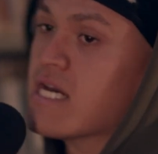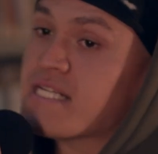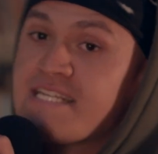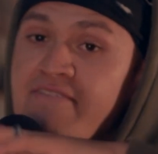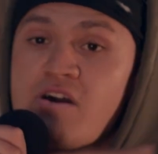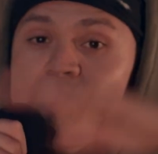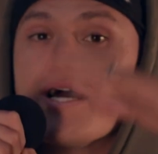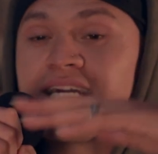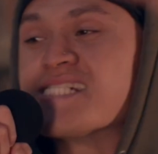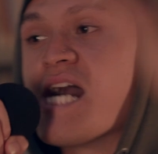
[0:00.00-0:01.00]
Save the
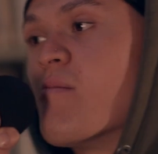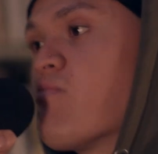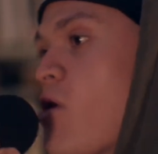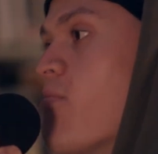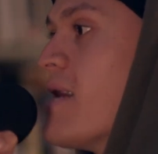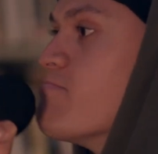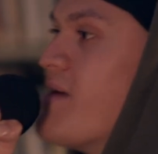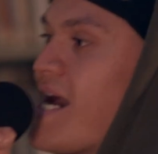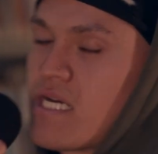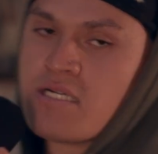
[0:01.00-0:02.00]
money, yeah, I brought mine
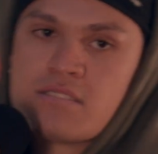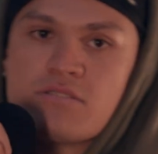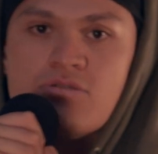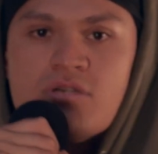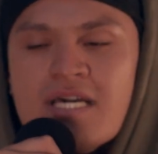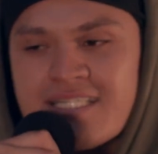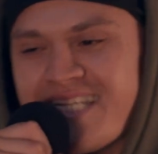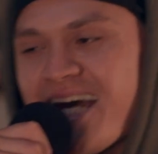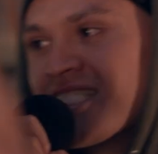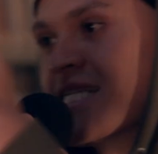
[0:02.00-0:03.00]
back.
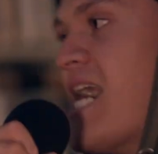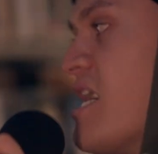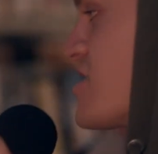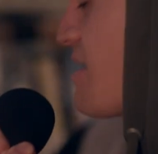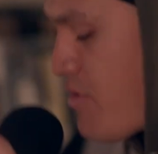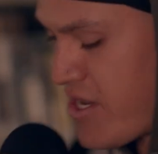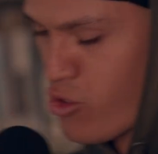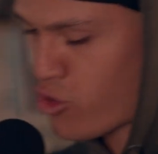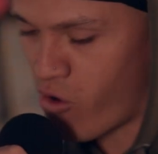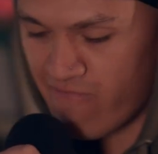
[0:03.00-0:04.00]
Stash in the house, I pray
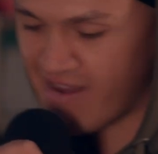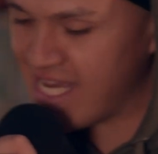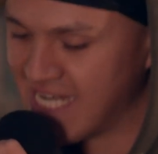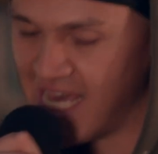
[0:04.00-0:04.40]
no court find